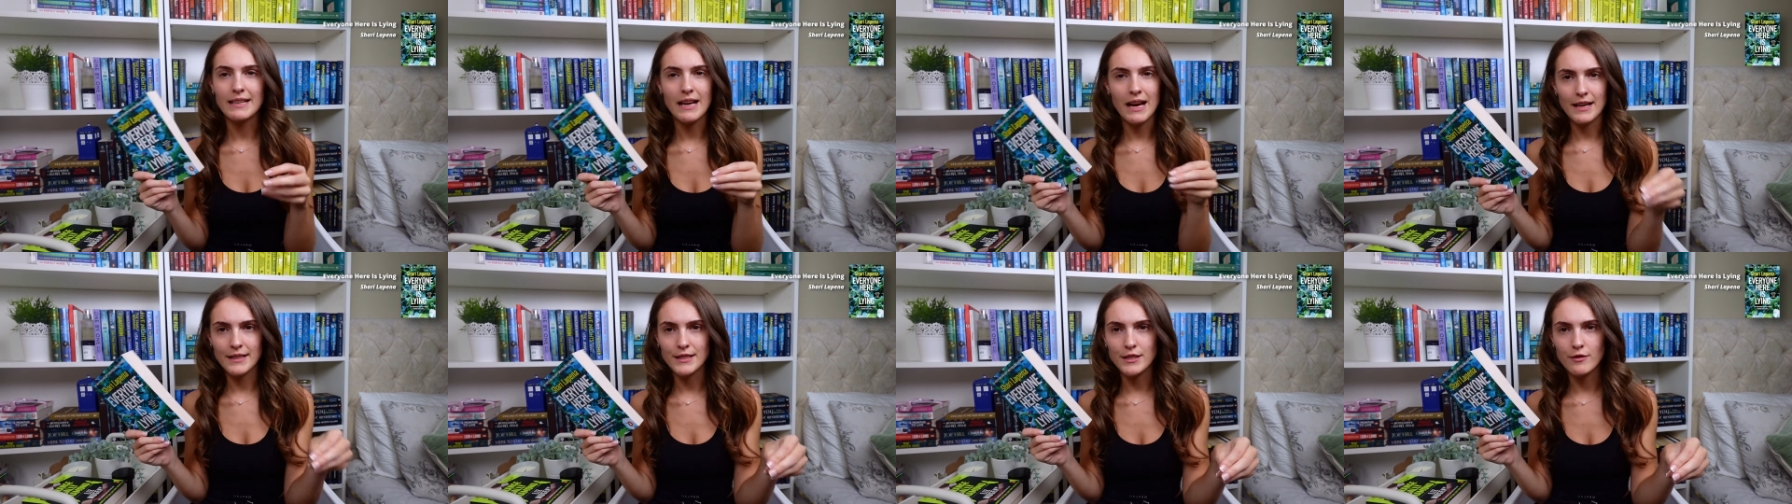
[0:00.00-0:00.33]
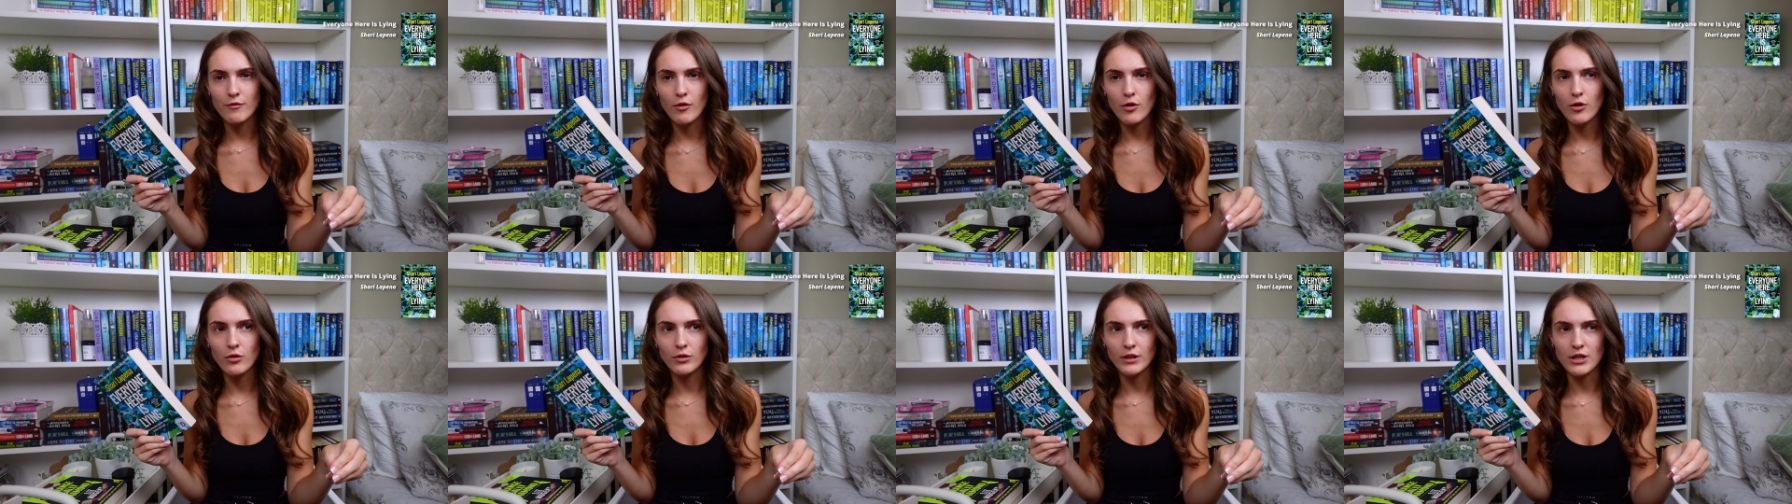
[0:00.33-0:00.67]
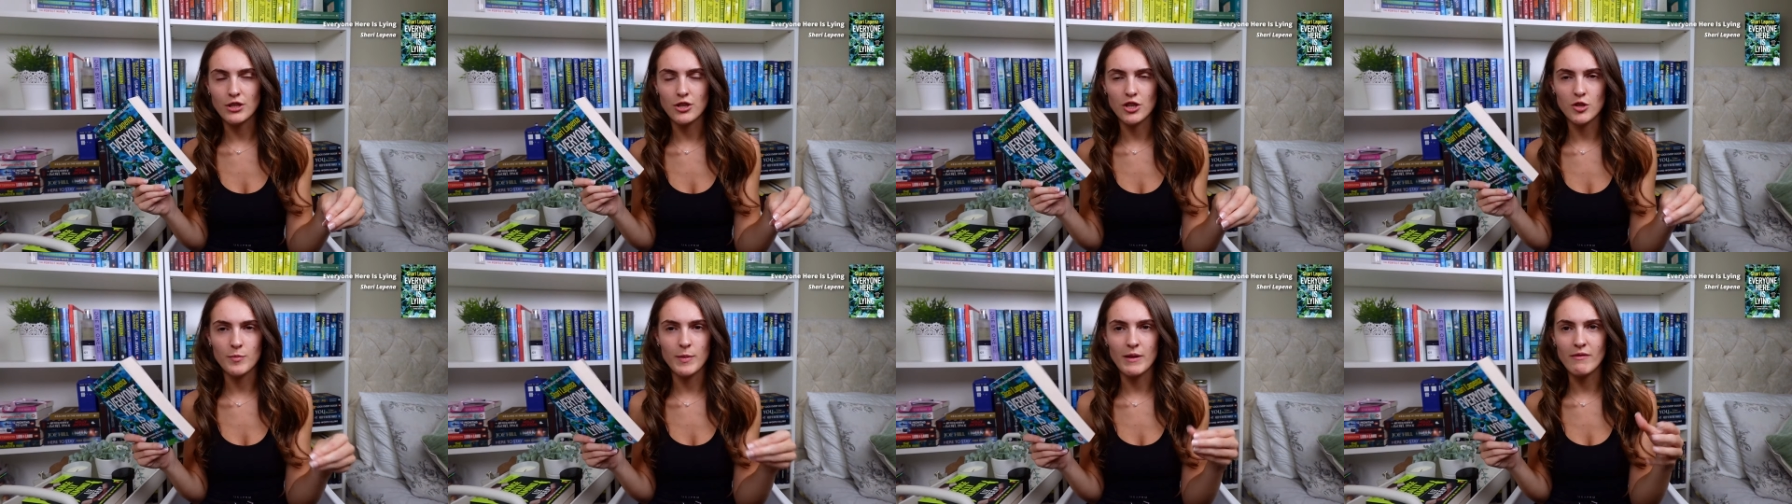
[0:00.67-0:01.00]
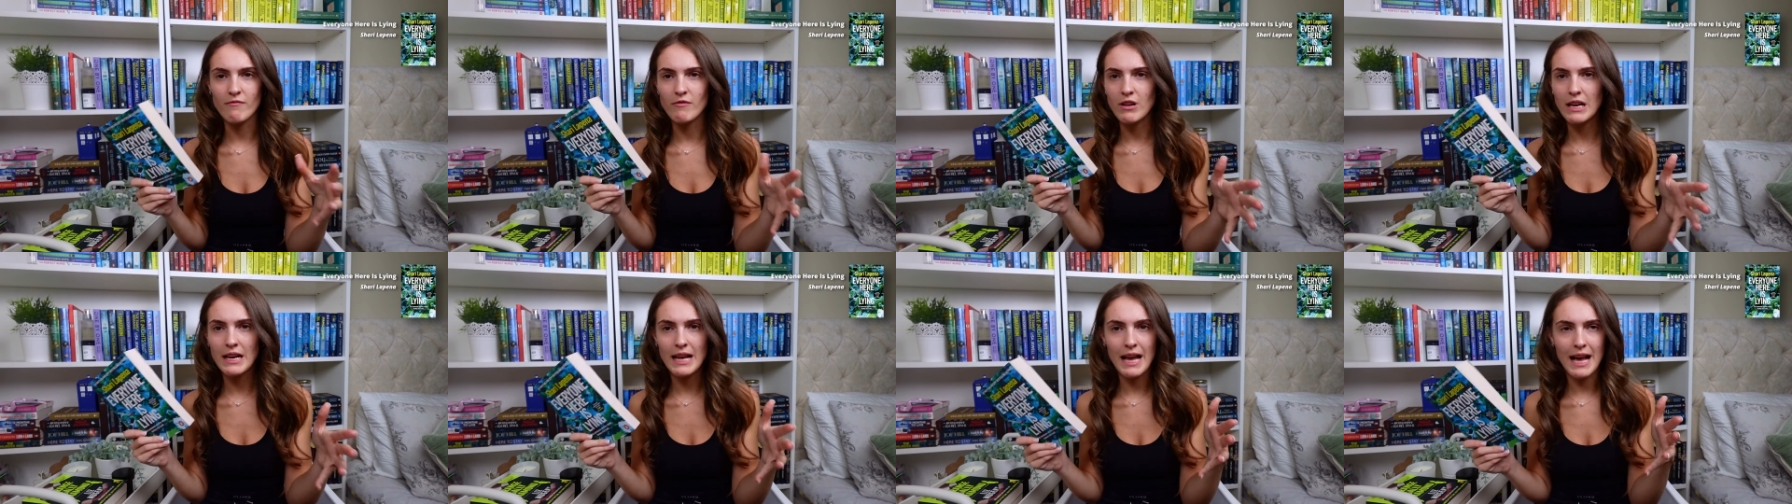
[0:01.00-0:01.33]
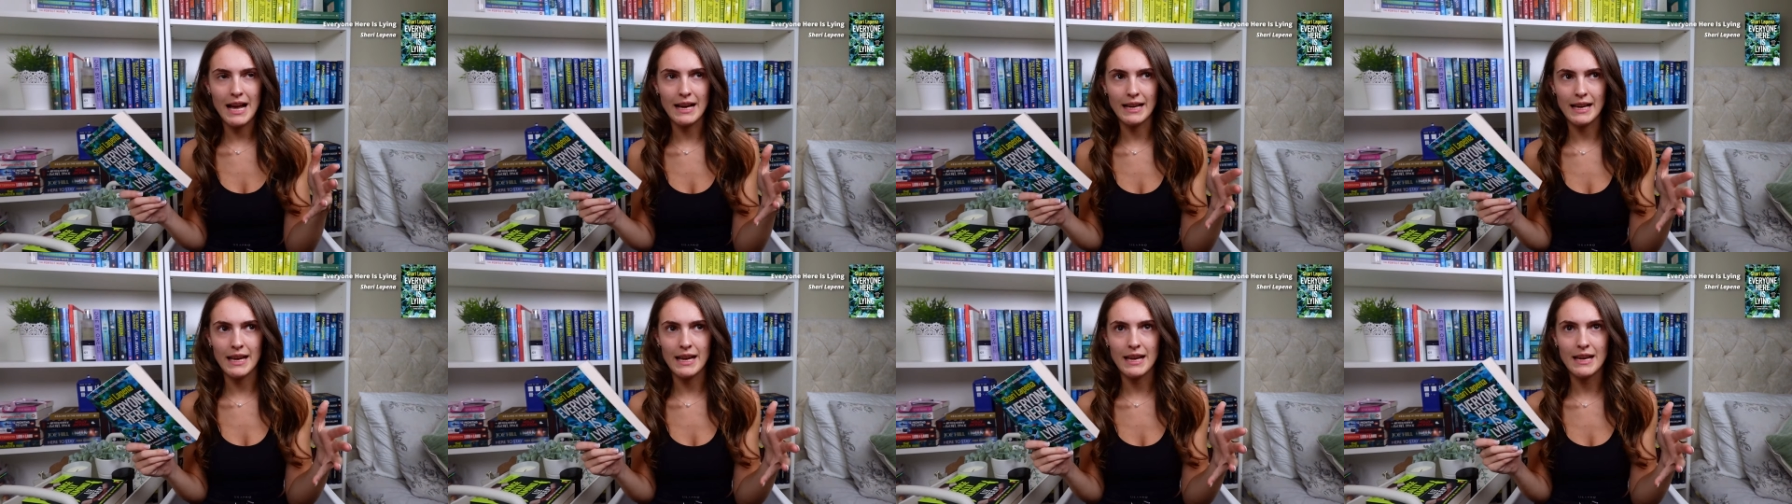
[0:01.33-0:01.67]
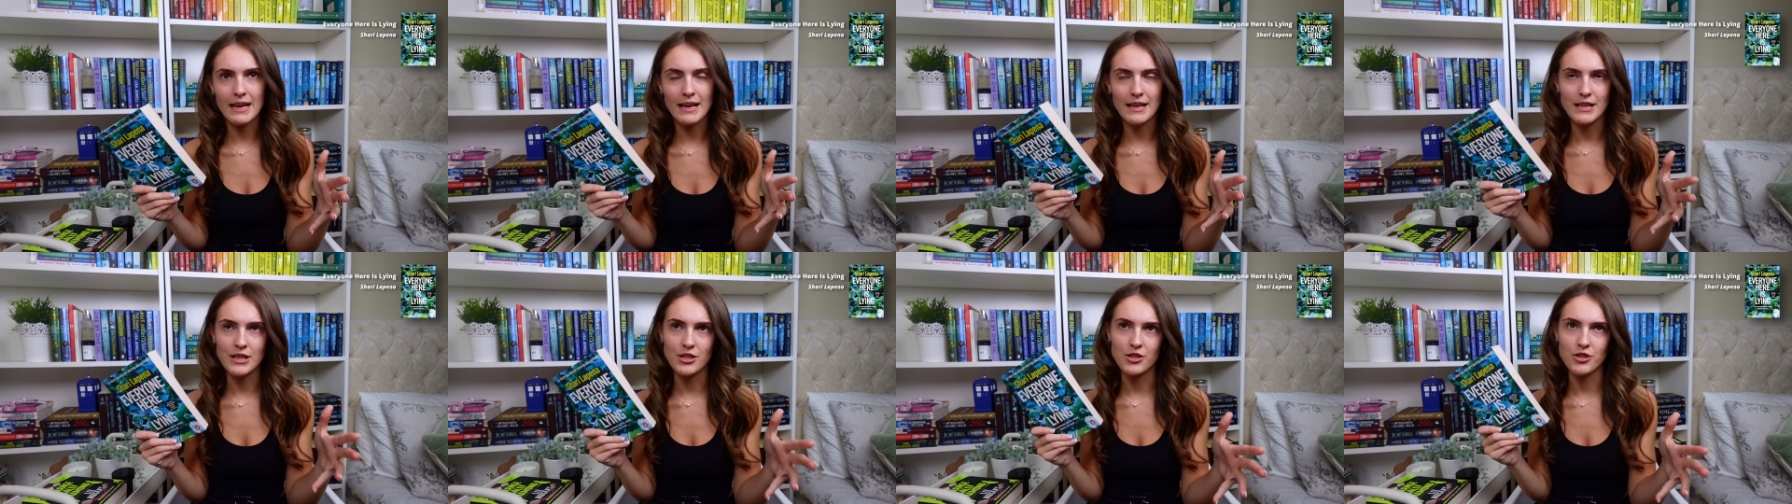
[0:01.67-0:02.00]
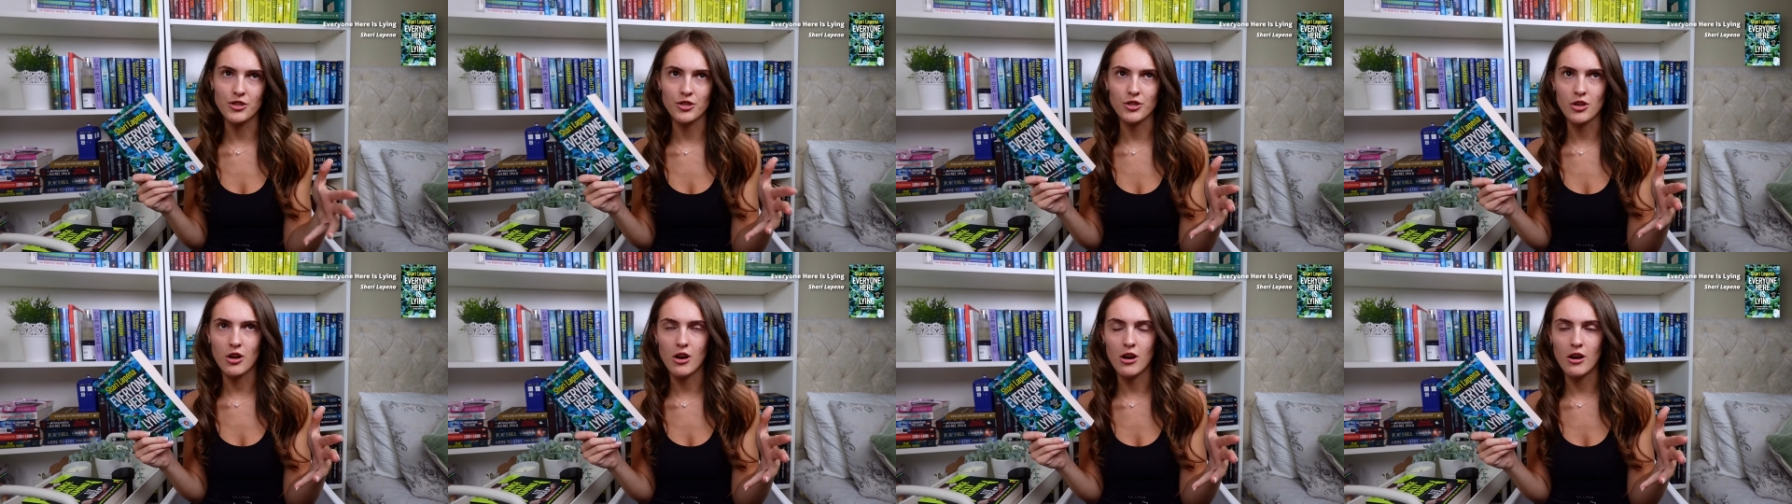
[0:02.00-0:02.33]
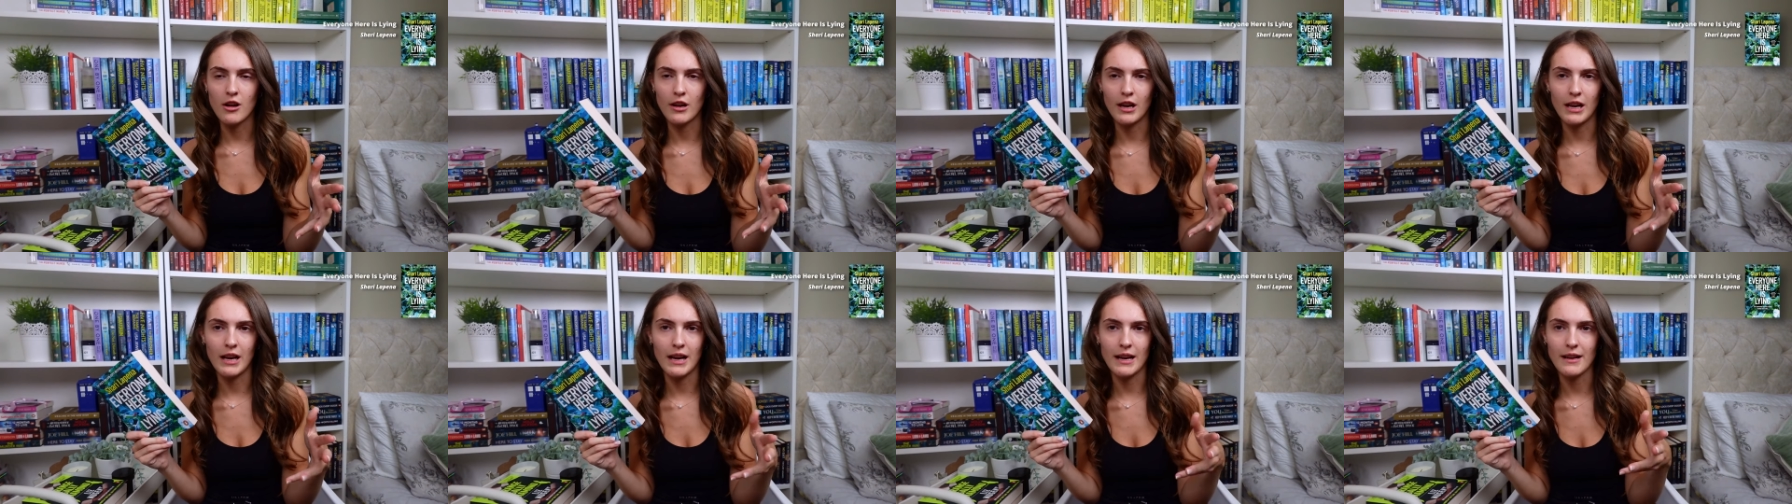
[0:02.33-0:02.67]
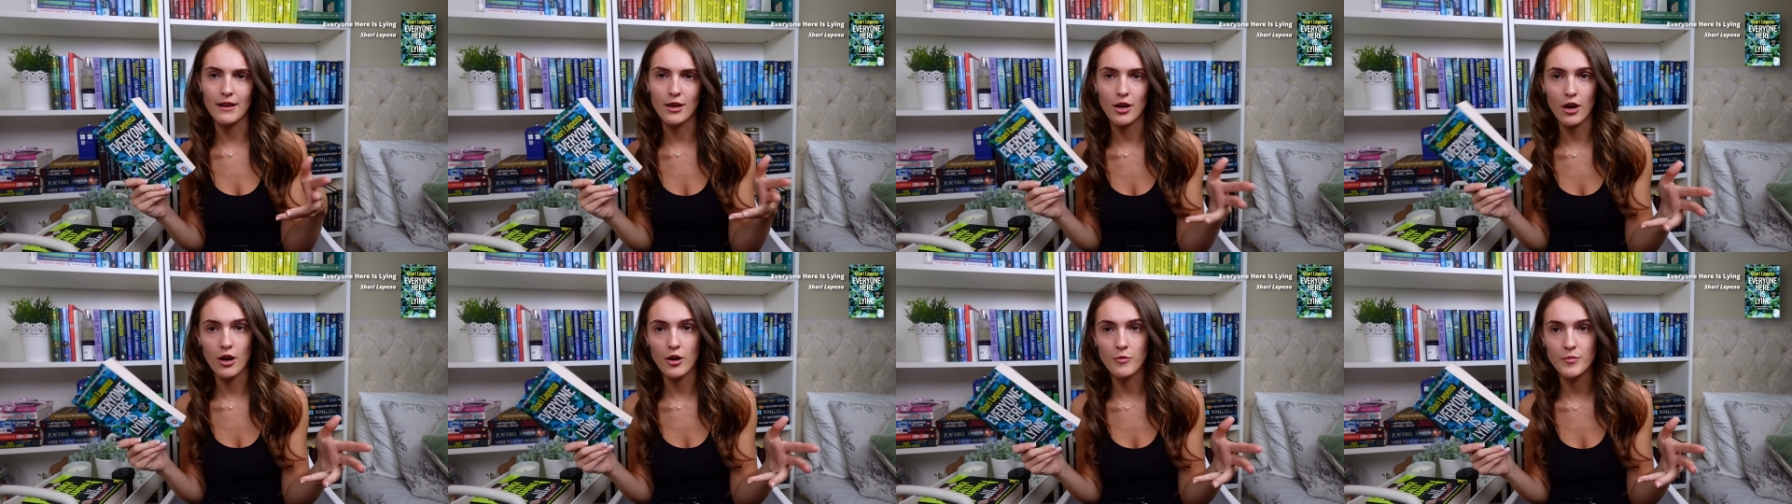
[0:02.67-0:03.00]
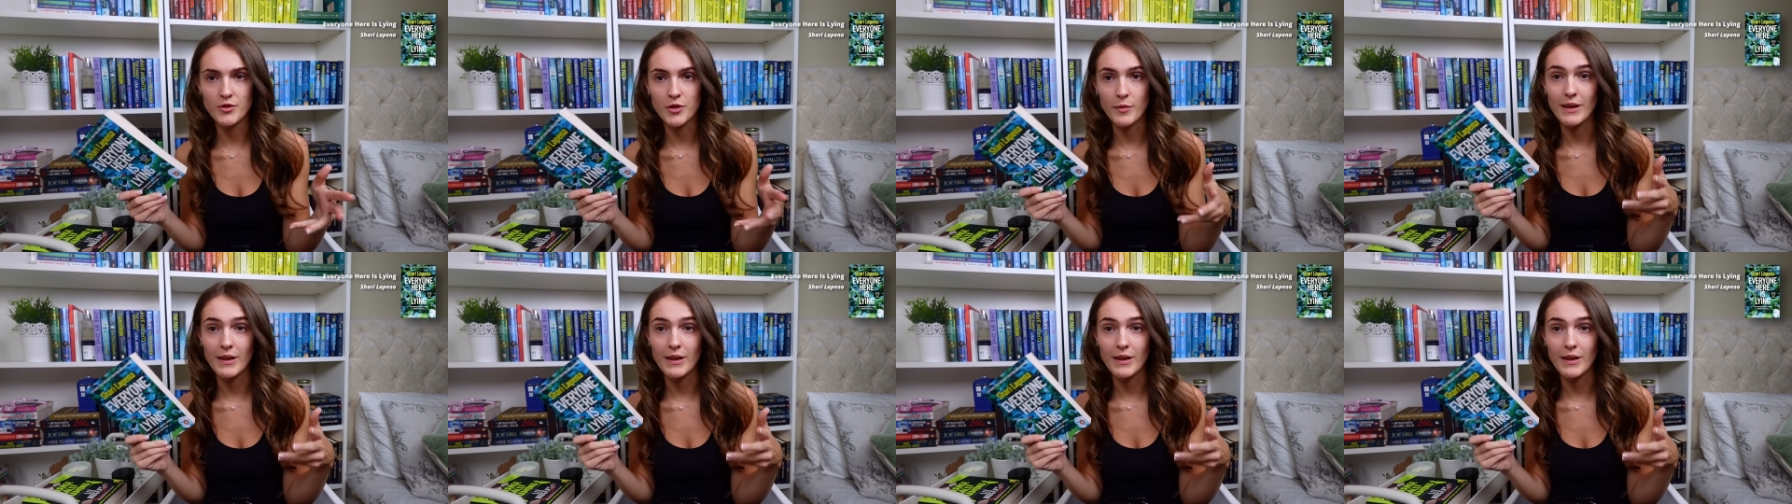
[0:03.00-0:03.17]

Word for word: nine year old is just being really aggy and he just can't like cope.